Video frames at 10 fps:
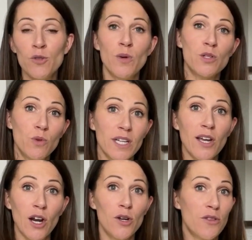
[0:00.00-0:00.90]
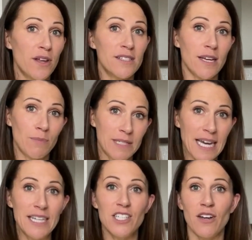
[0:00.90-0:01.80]
which would include things like
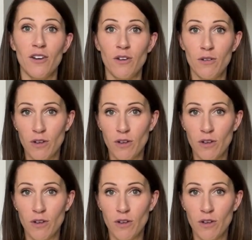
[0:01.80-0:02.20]
potato,